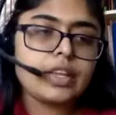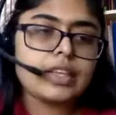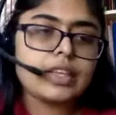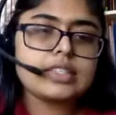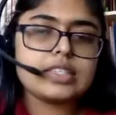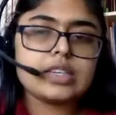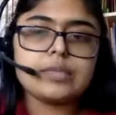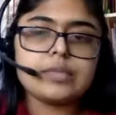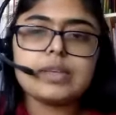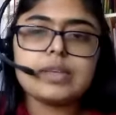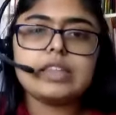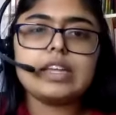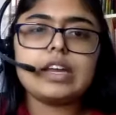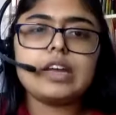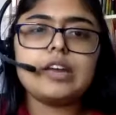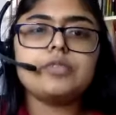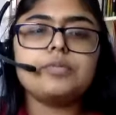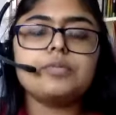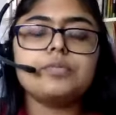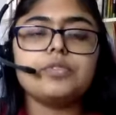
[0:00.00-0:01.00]
It's something
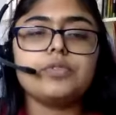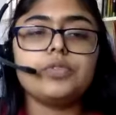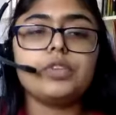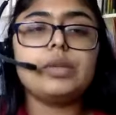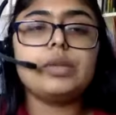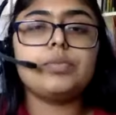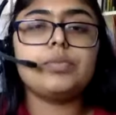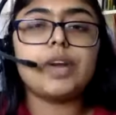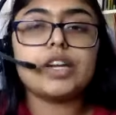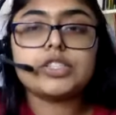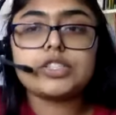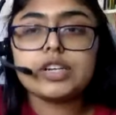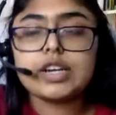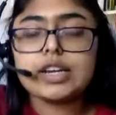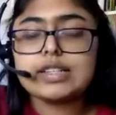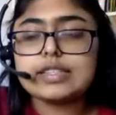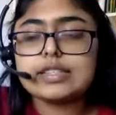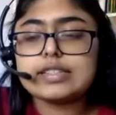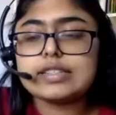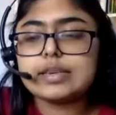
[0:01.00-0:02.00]
that really
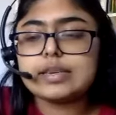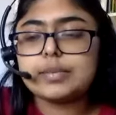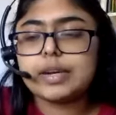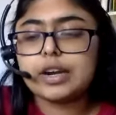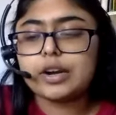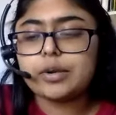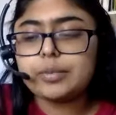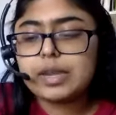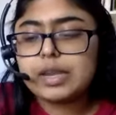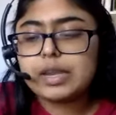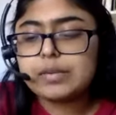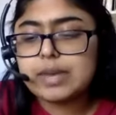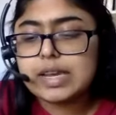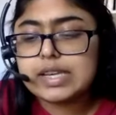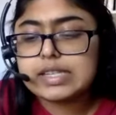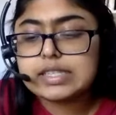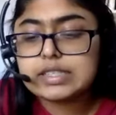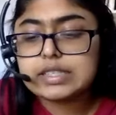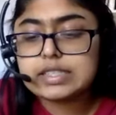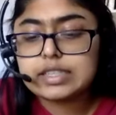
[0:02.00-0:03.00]
pressurizes them, and our main
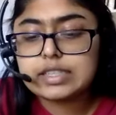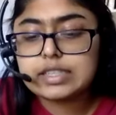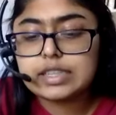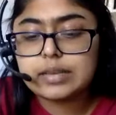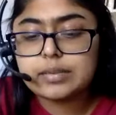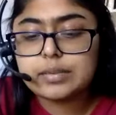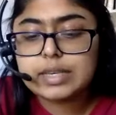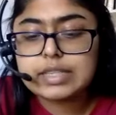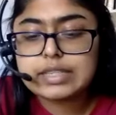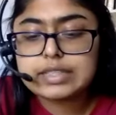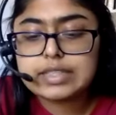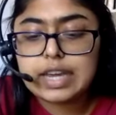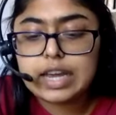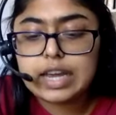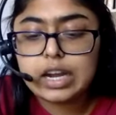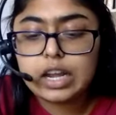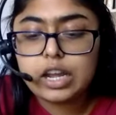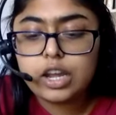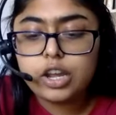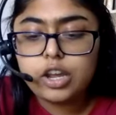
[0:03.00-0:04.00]
message to them is
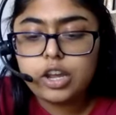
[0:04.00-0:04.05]
that,